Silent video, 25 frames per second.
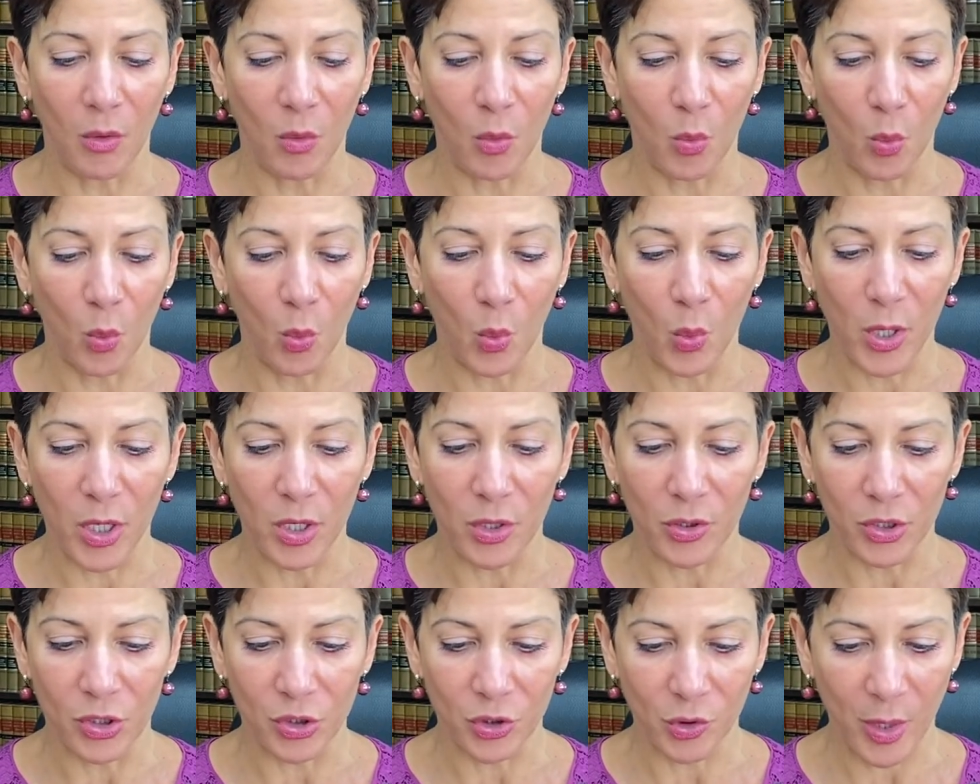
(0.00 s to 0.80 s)

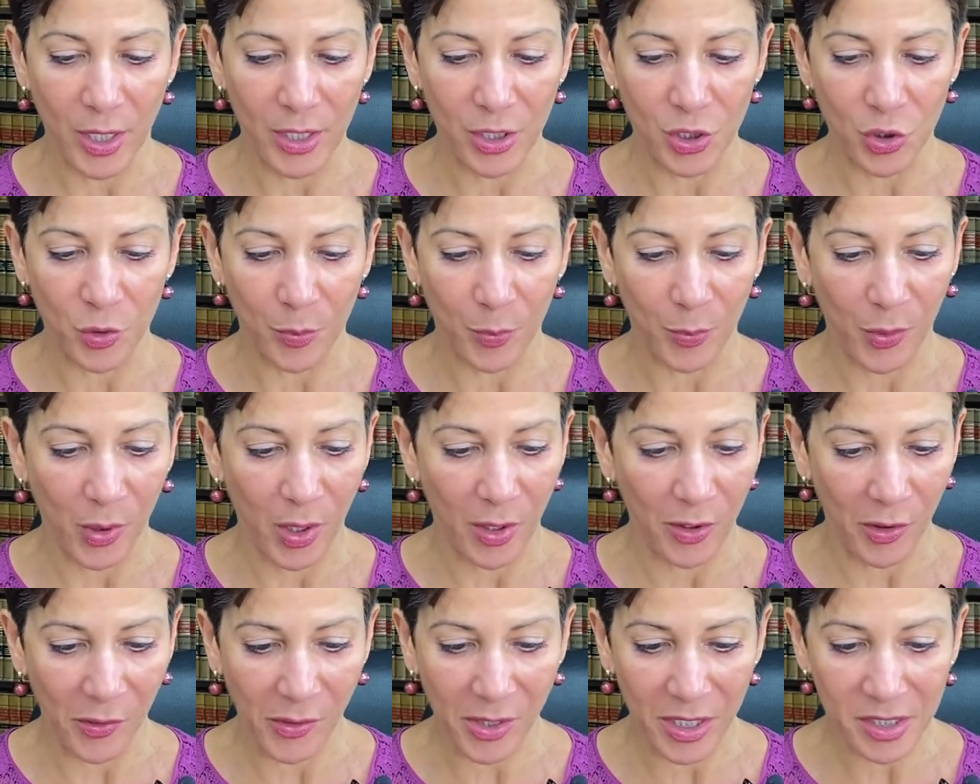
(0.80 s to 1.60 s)
We are trying to
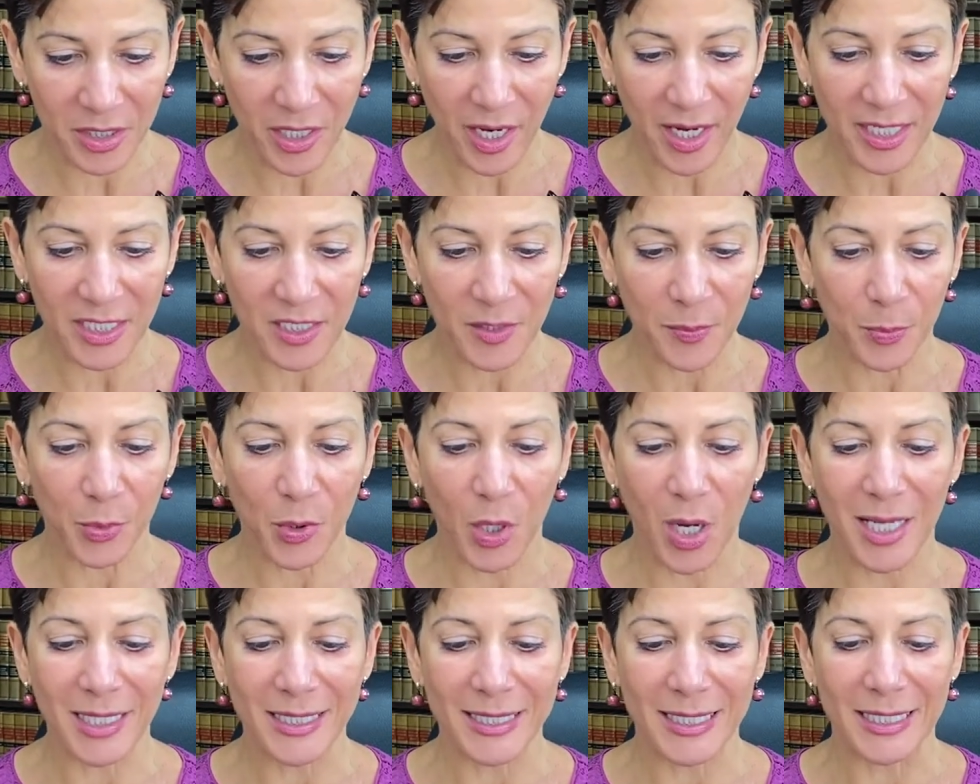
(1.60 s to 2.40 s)
prioritize
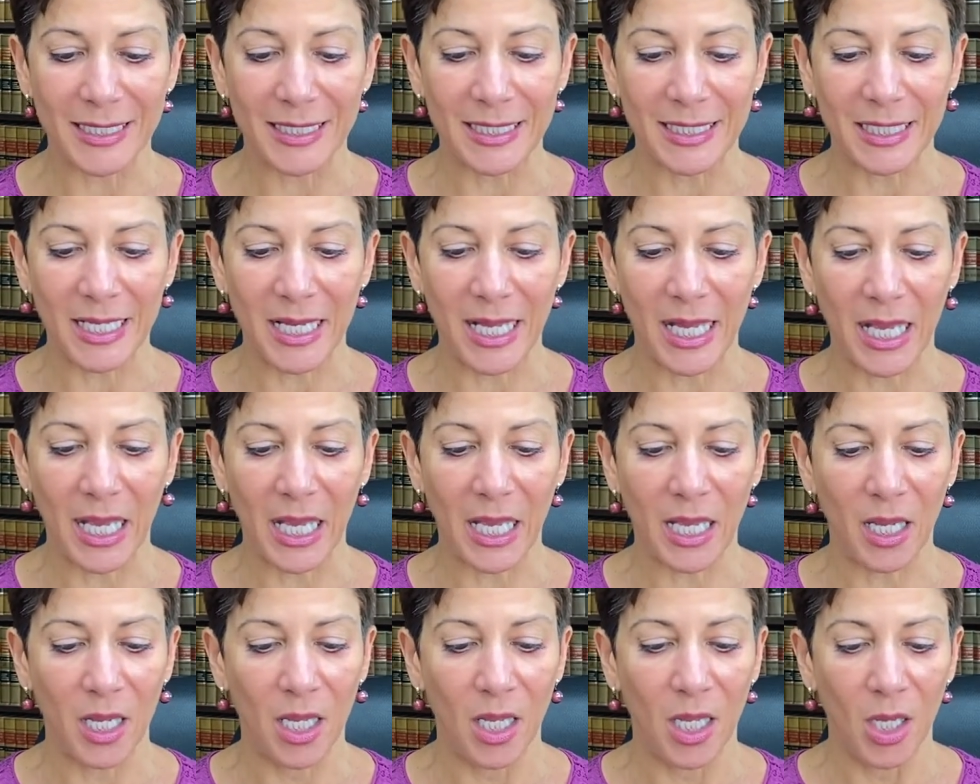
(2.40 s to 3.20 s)

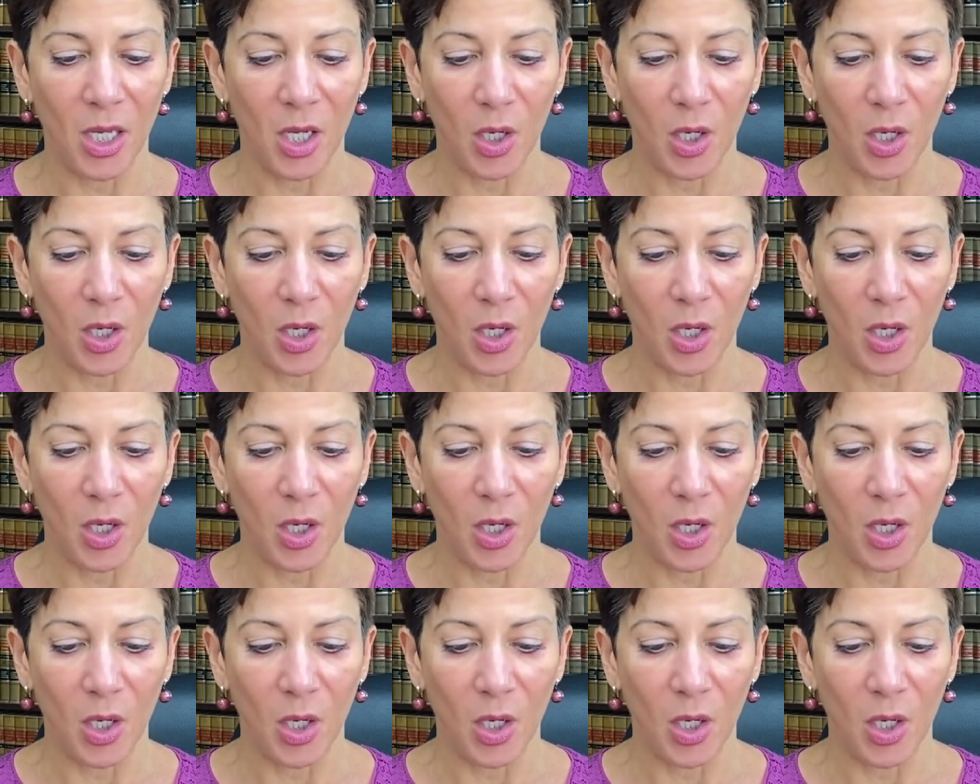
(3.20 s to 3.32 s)
processing.